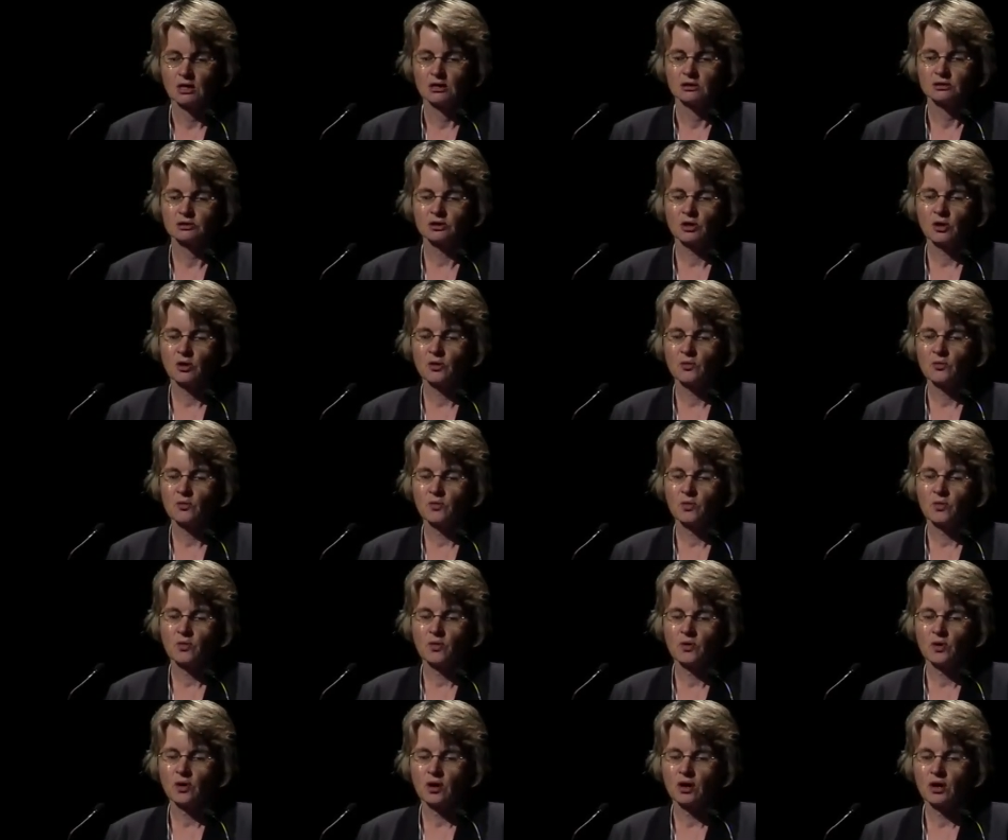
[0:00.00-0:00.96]
So
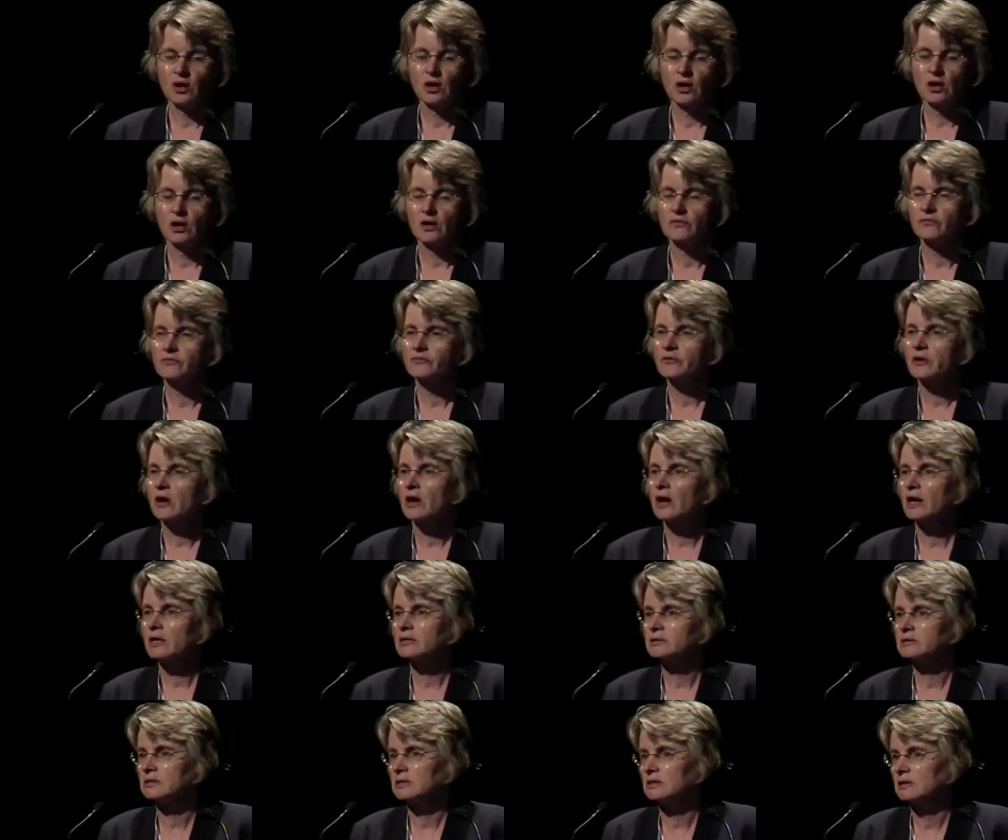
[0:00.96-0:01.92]
the
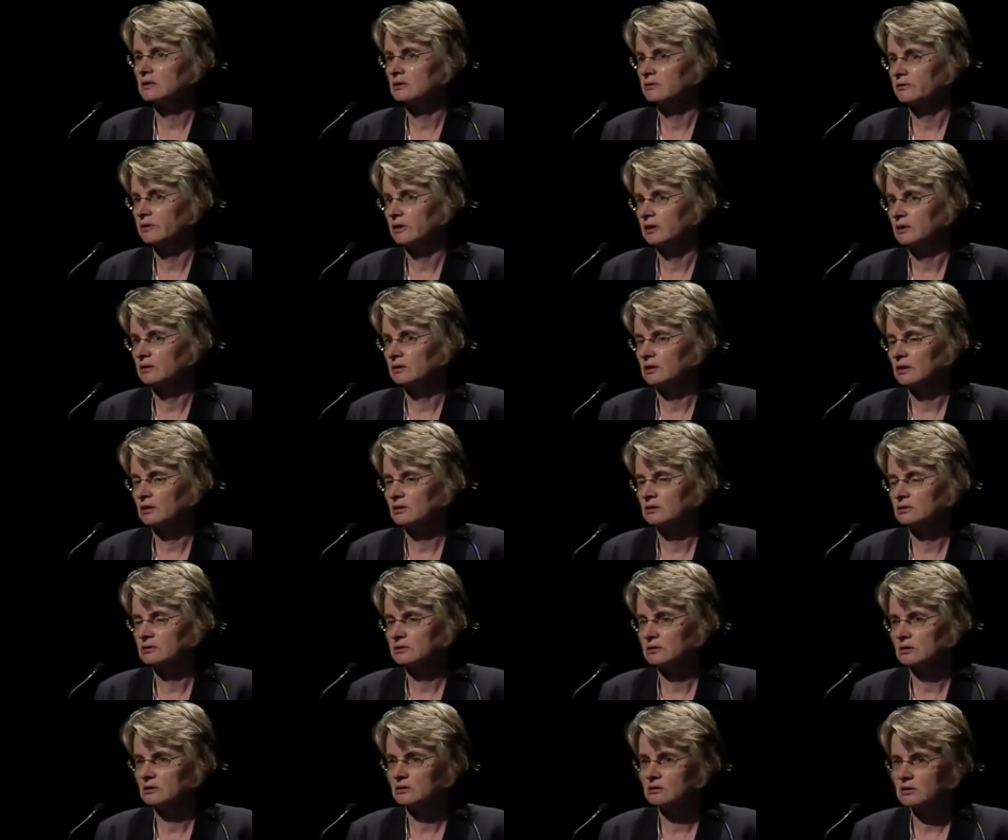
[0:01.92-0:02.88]
idea then
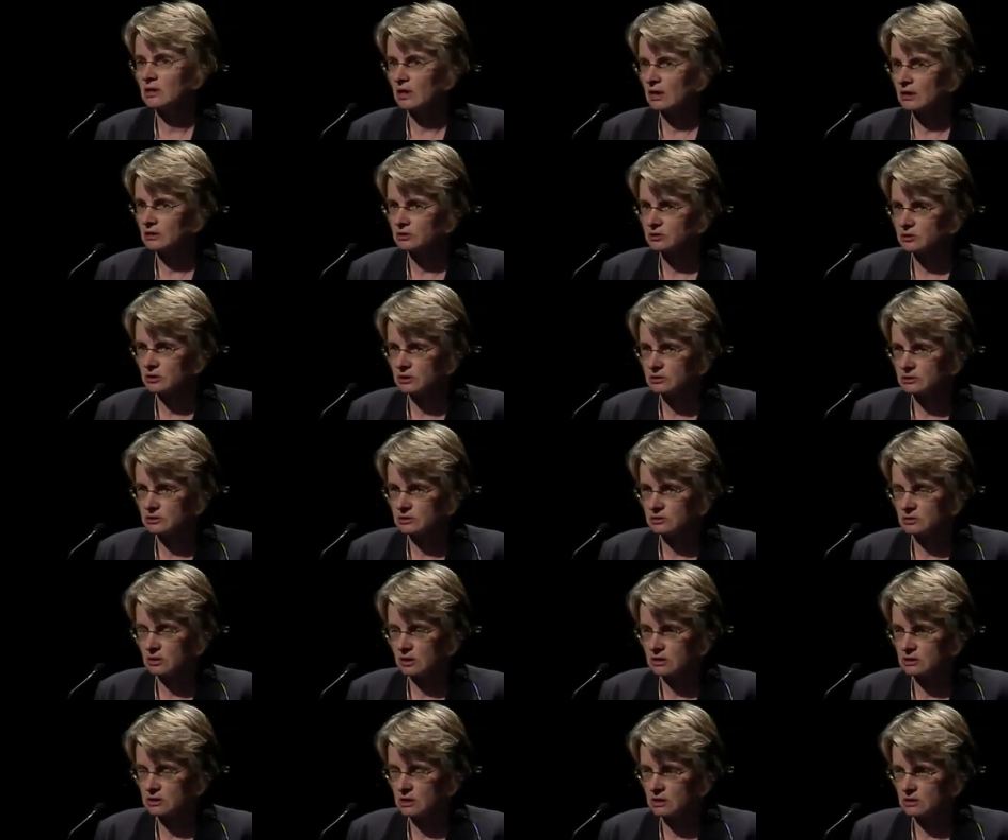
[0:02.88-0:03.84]
is you can't trust the
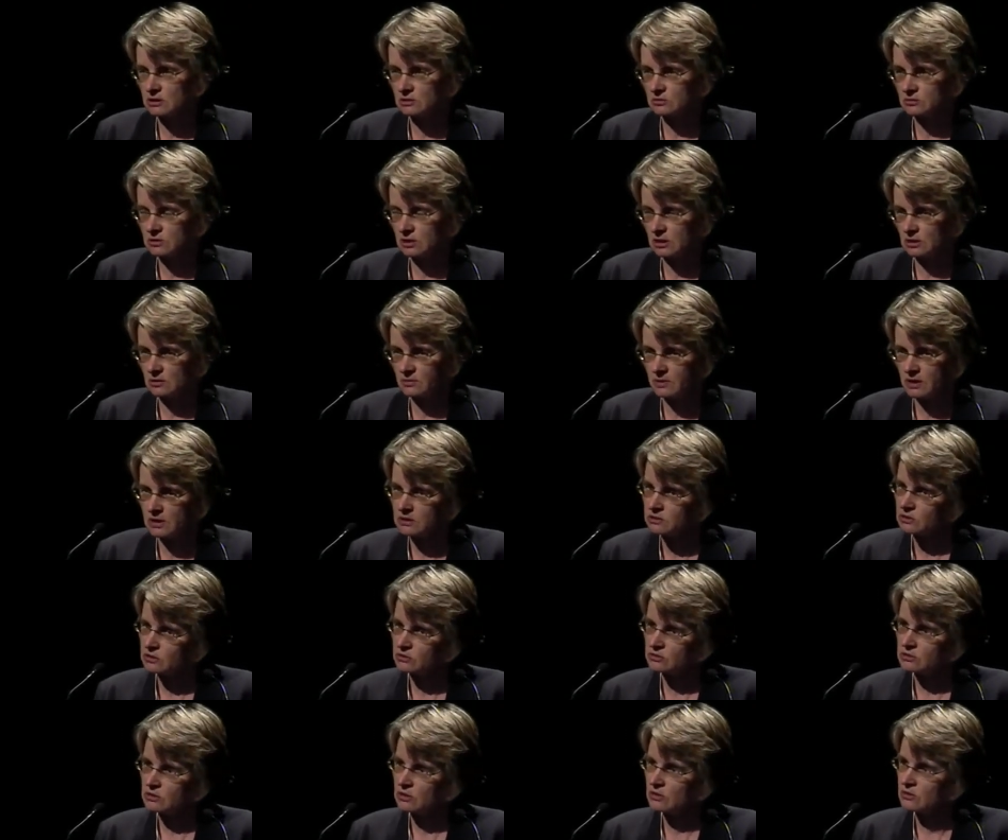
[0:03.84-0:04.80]
transactional database.
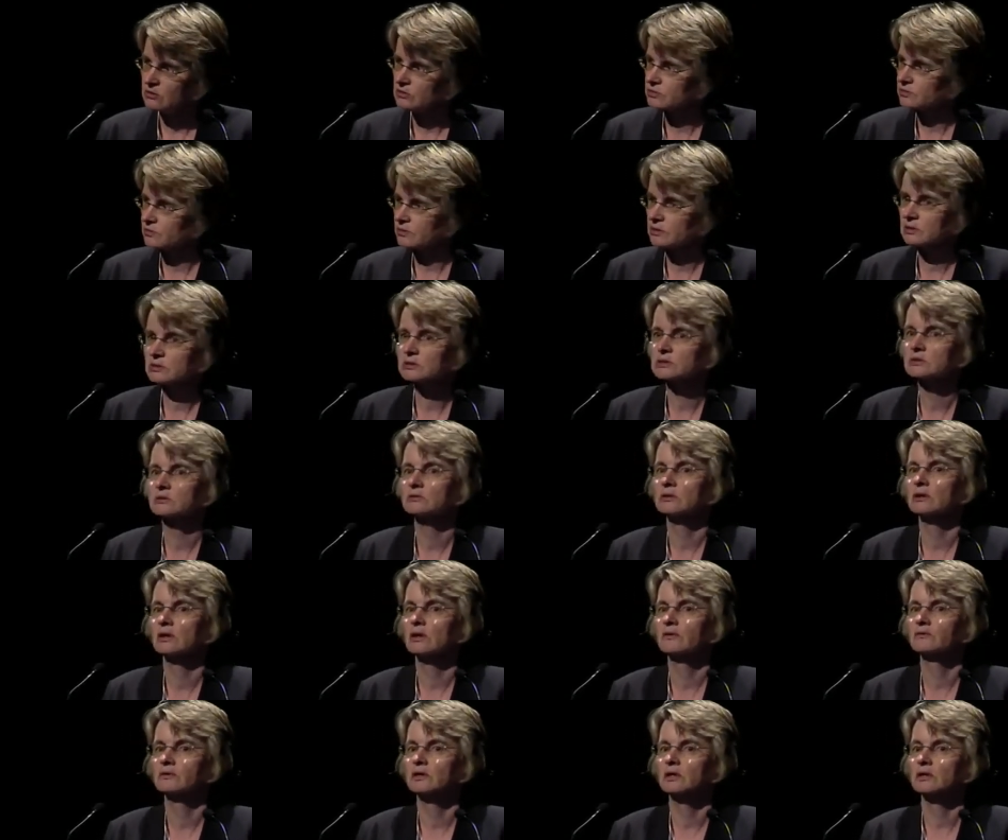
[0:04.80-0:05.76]
Who knows what it's
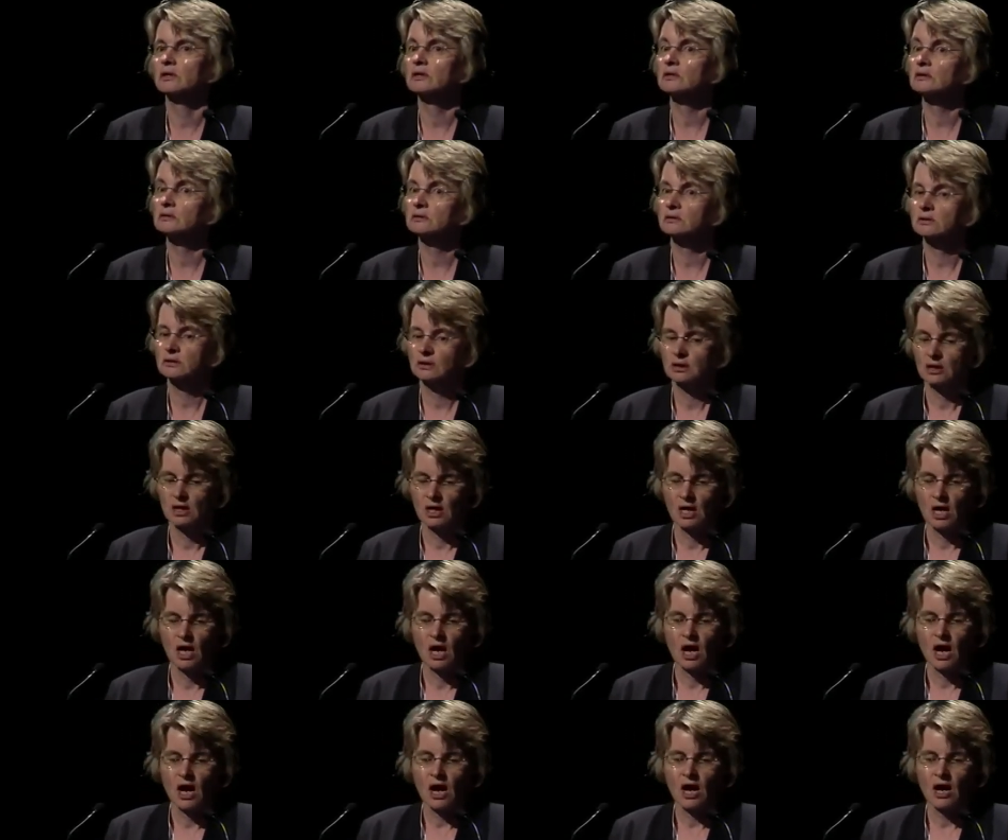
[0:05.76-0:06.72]
doing overnight?
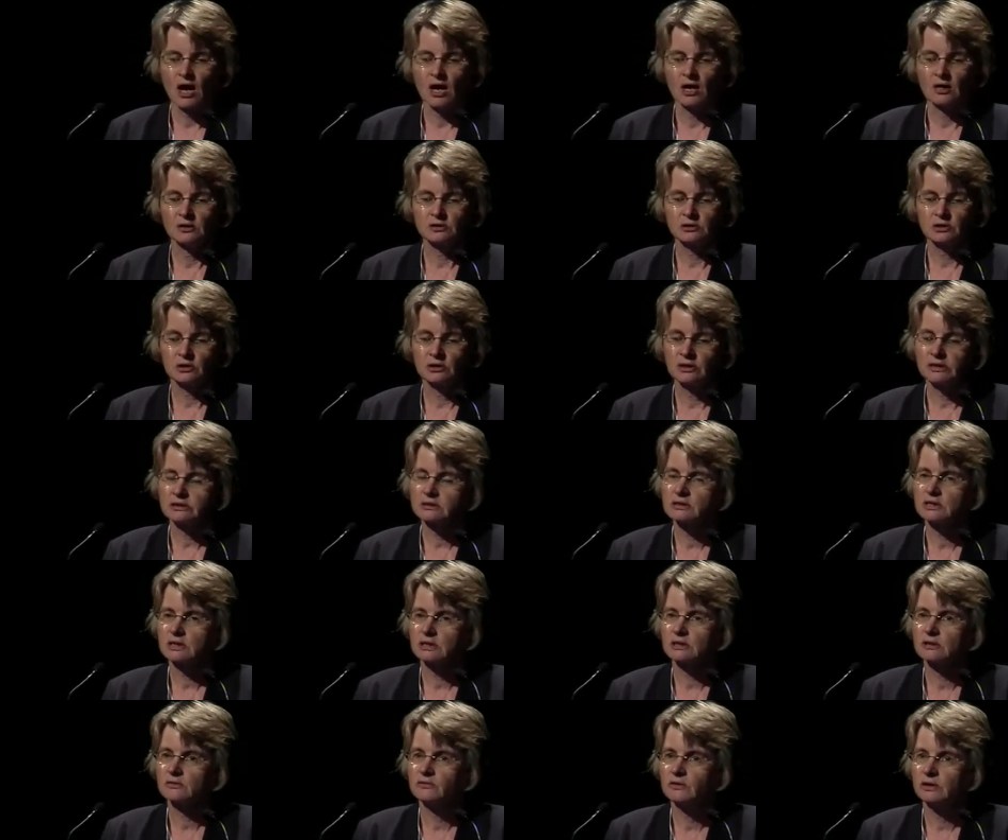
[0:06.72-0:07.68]
Uh, so let's
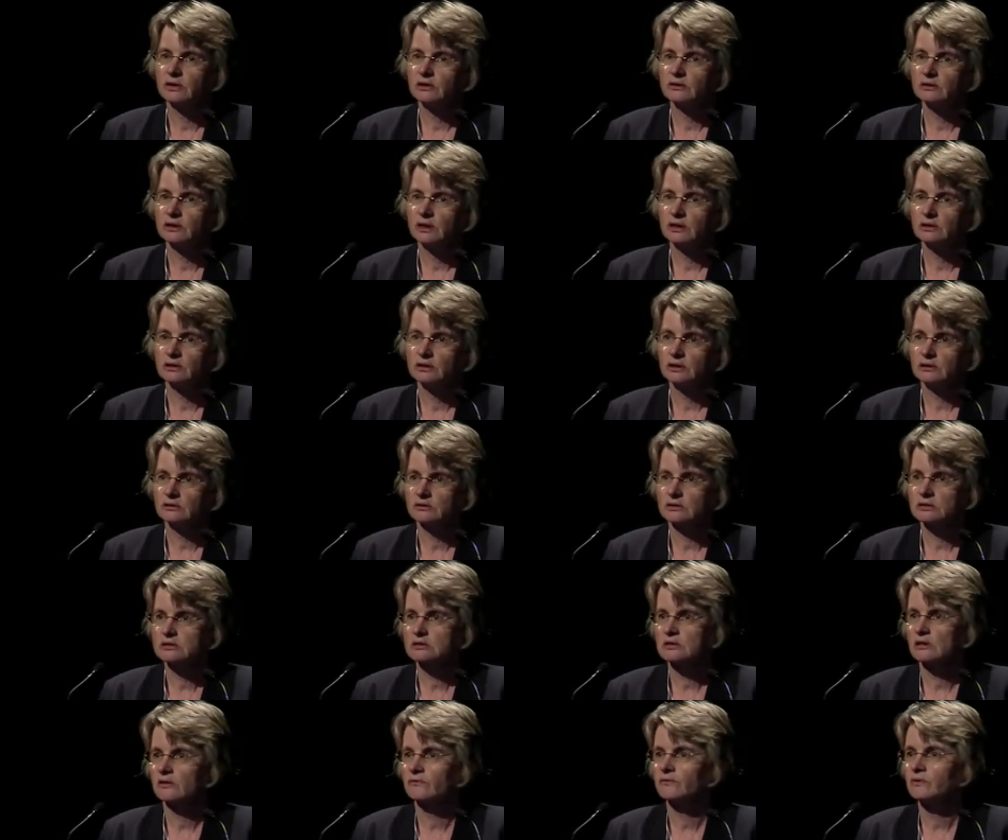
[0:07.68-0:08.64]
get in there and get
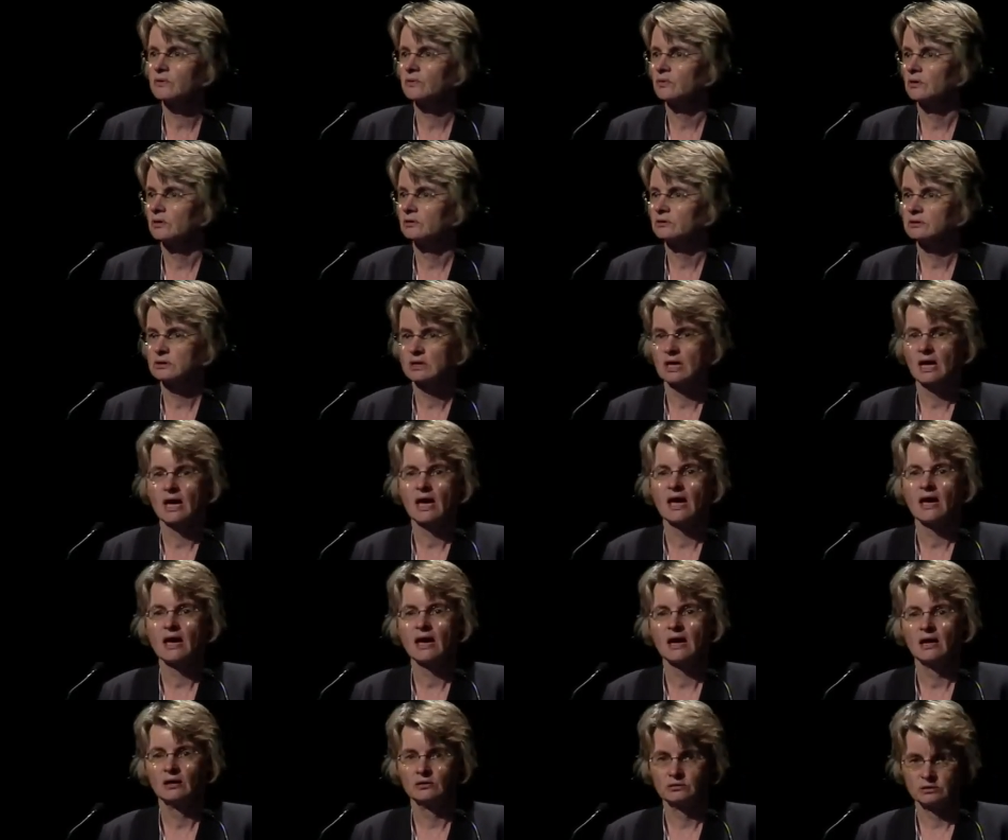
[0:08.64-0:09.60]
the stuff we want
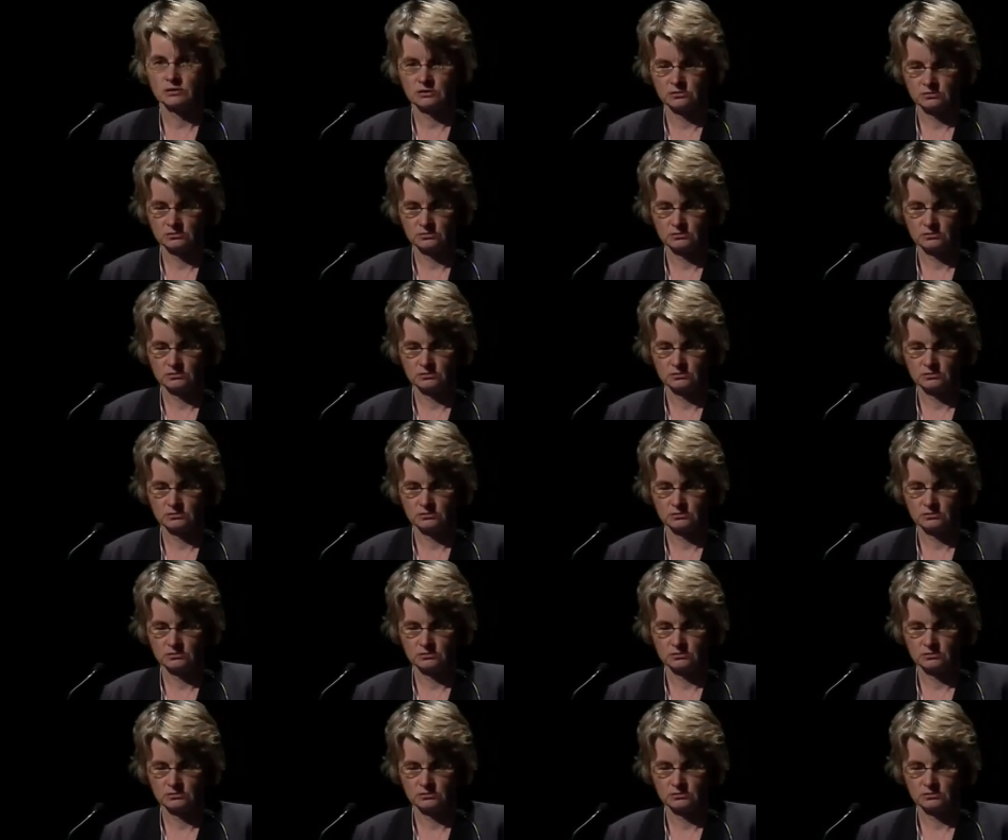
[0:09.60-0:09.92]
out.